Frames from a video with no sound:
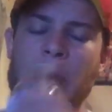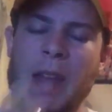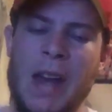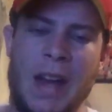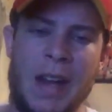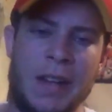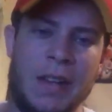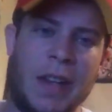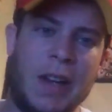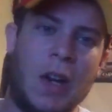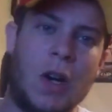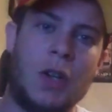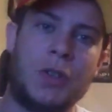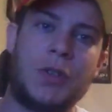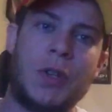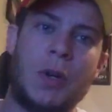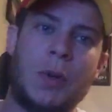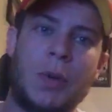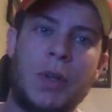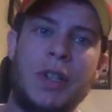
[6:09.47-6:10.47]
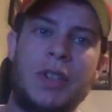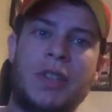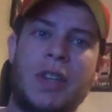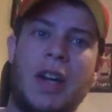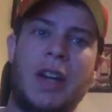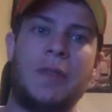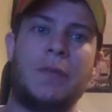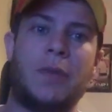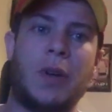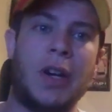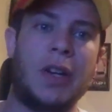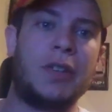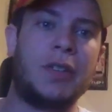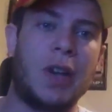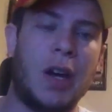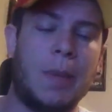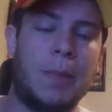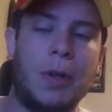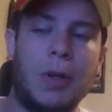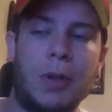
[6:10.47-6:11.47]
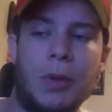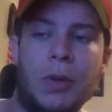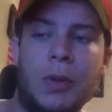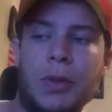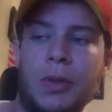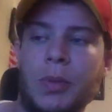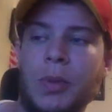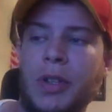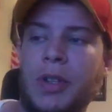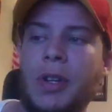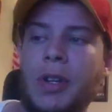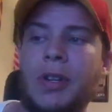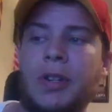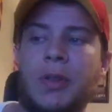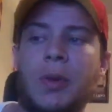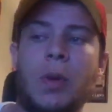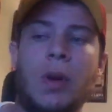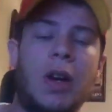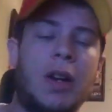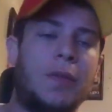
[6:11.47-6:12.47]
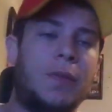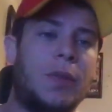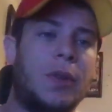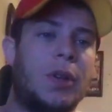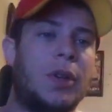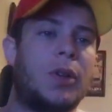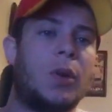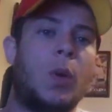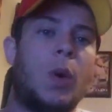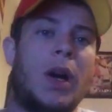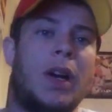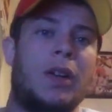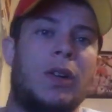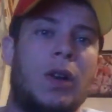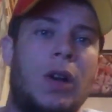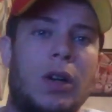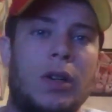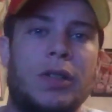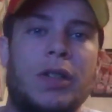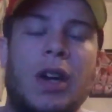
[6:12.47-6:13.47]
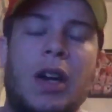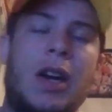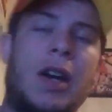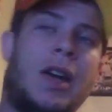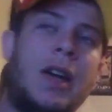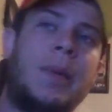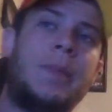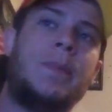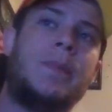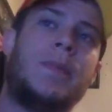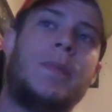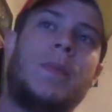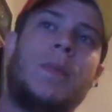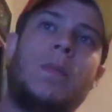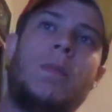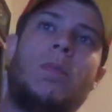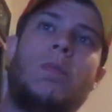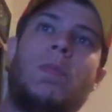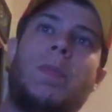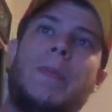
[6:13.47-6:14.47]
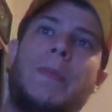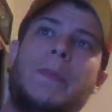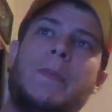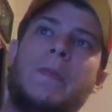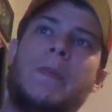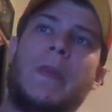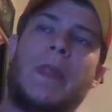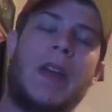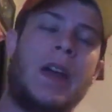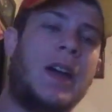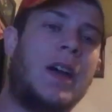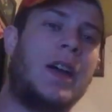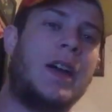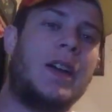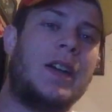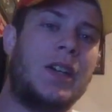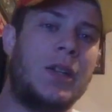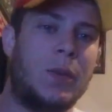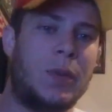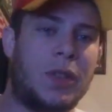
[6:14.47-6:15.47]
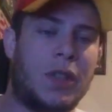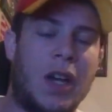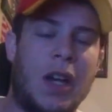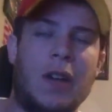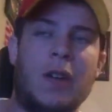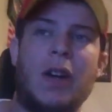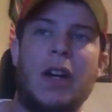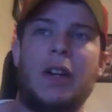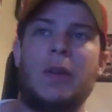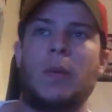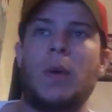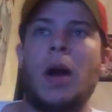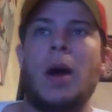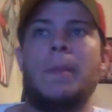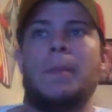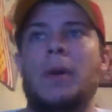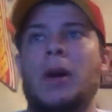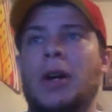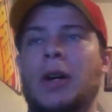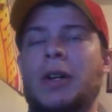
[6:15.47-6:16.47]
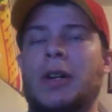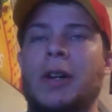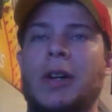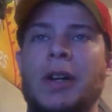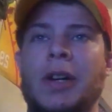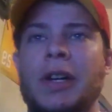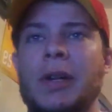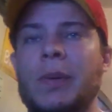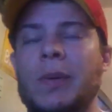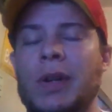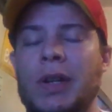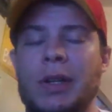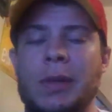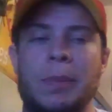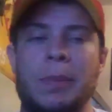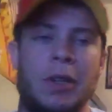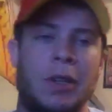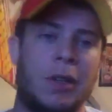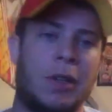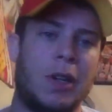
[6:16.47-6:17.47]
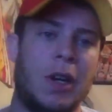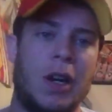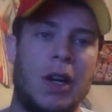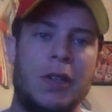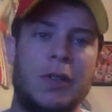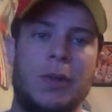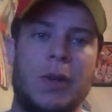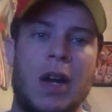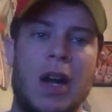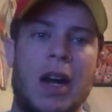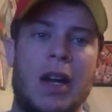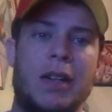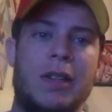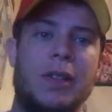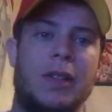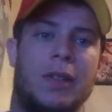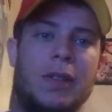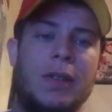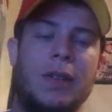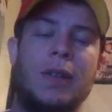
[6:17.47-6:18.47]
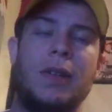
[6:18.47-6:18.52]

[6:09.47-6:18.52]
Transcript: And they also re-signed Frank Zombo, who was with our squad for quite a long time. He was kind of like Ron Parker. He wanted a bigger contract.